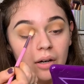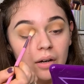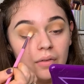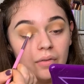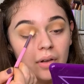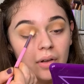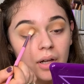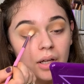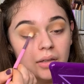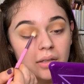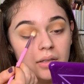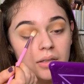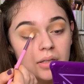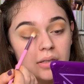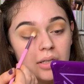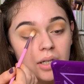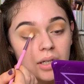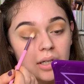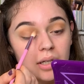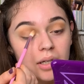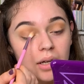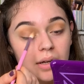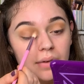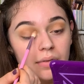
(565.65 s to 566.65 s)
I feel like this is like
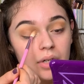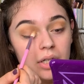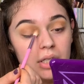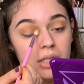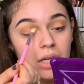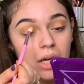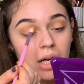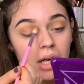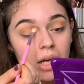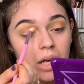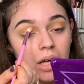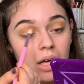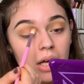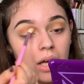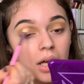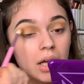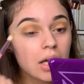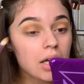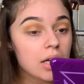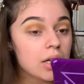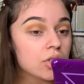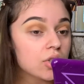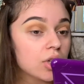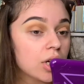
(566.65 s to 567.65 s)
an everyday
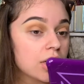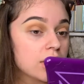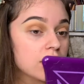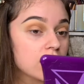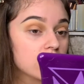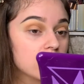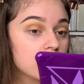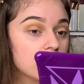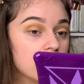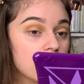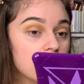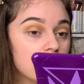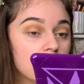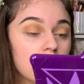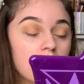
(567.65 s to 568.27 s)
transition color,